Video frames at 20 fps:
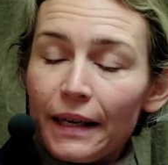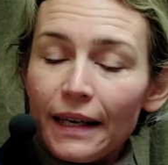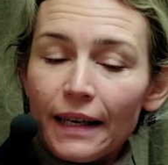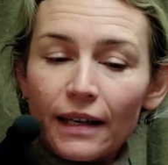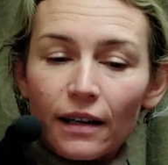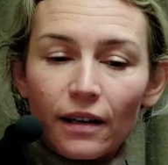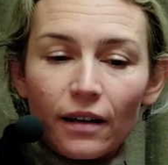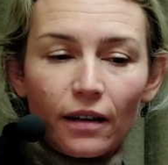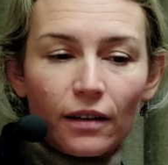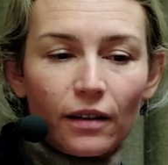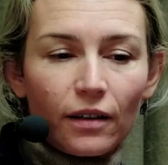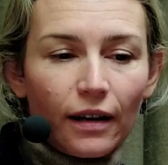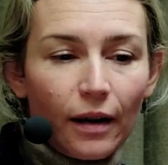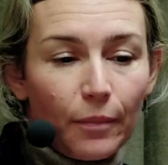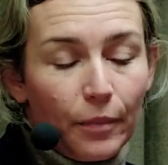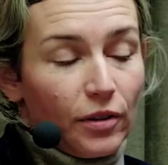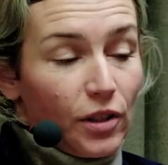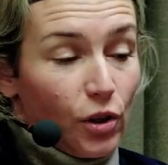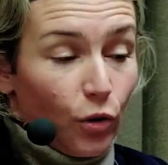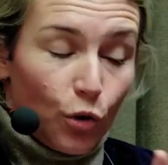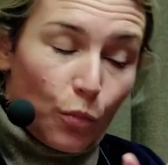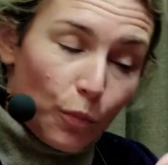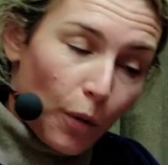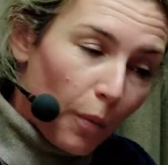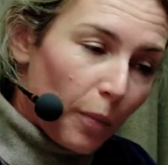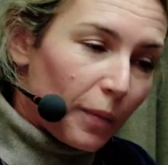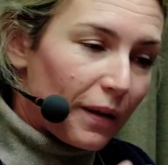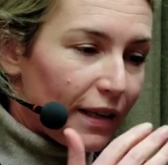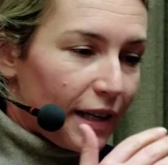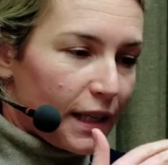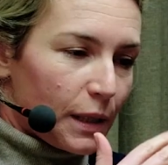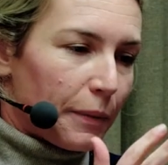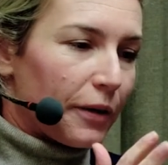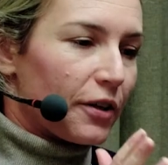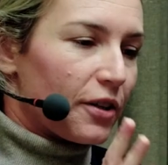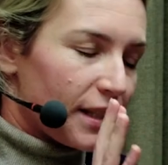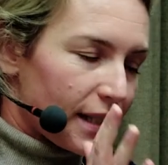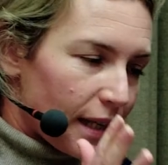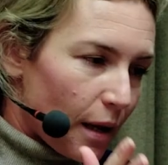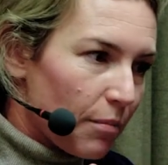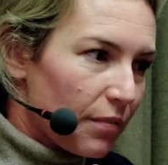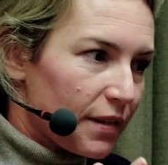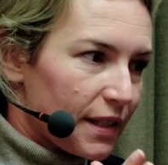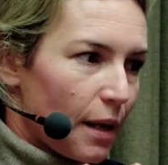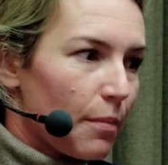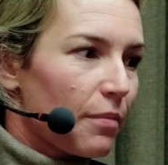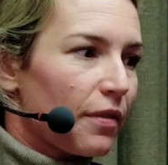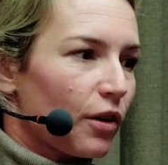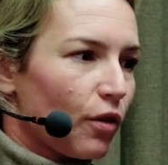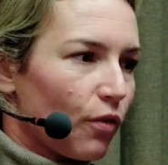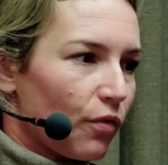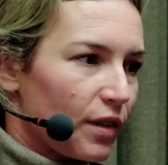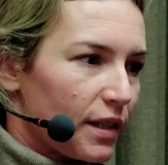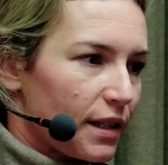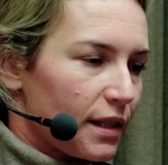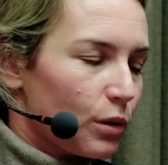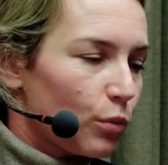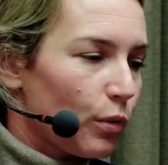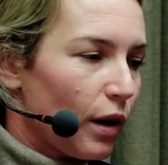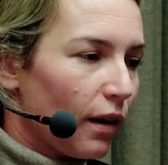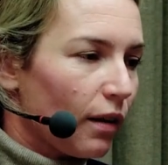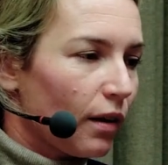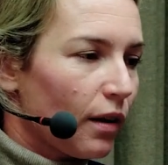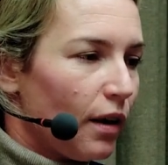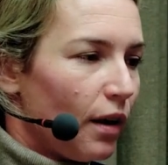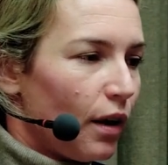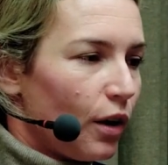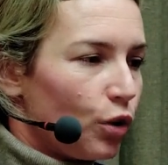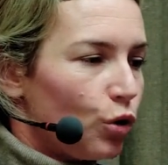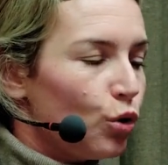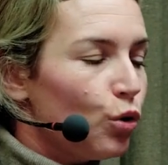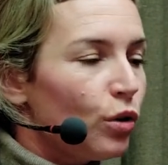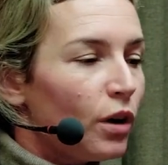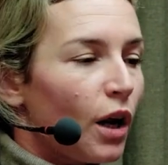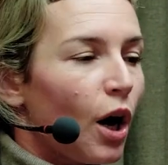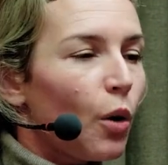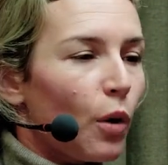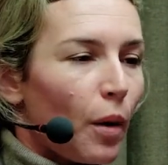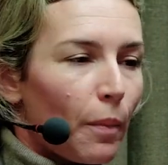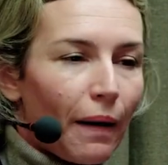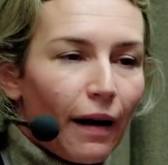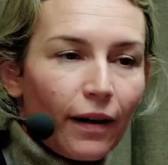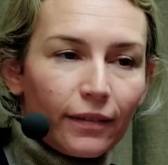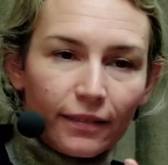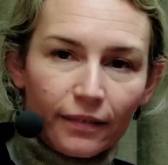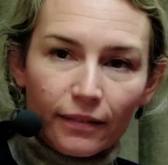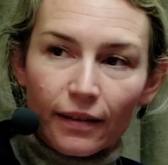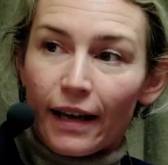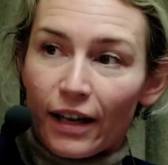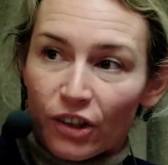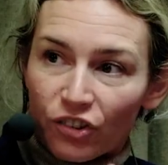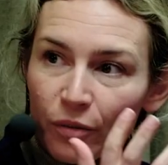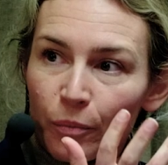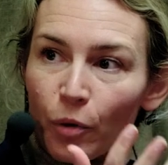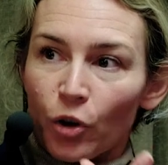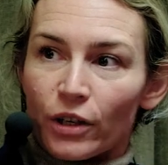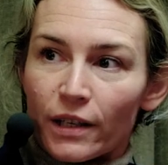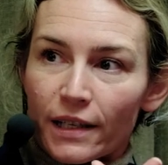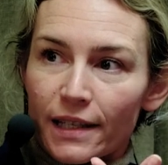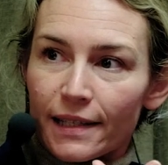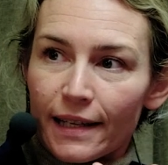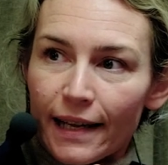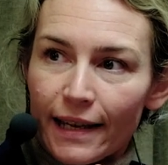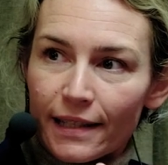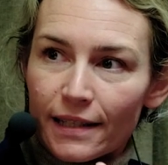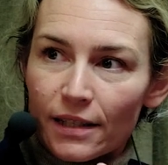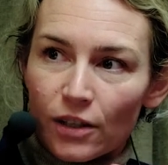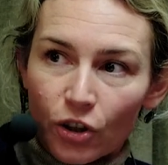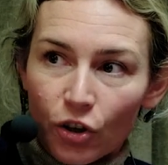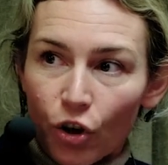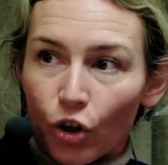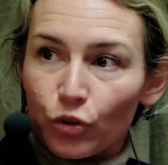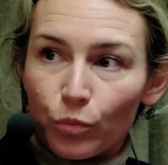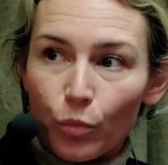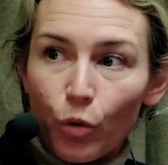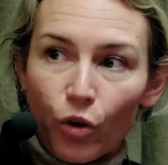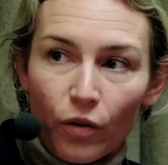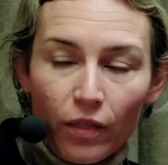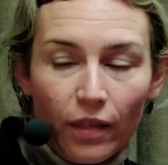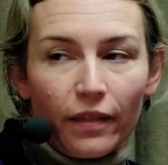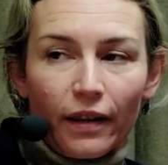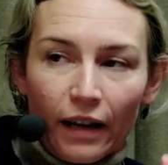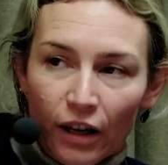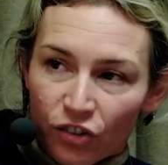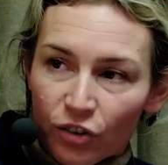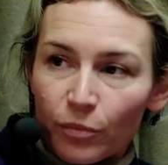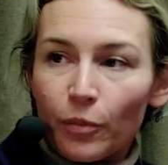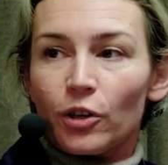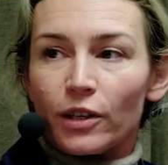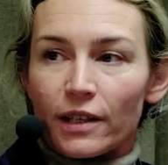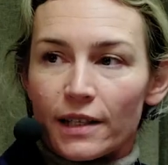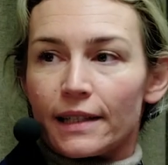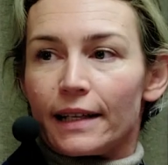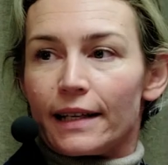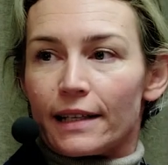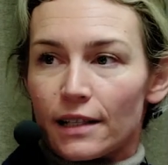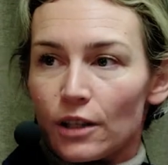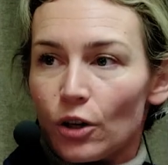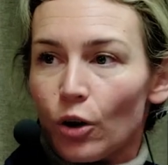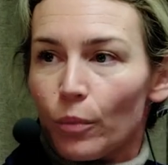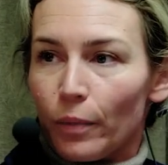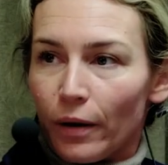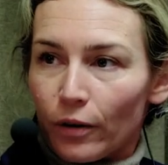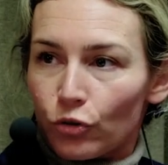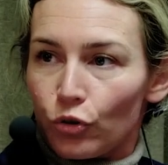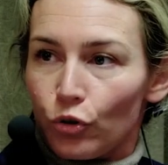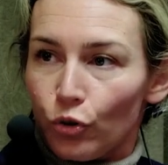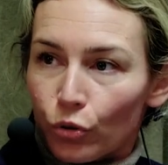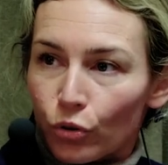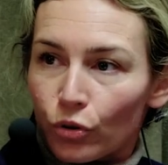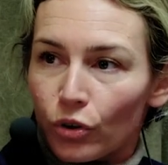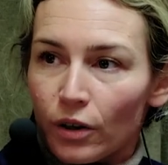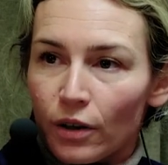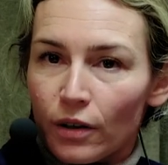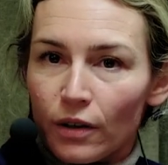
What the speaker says: Being in a country, so you probably experienced something of this as well. You know about hegemonic states a lot more than the hegemonic states know about you.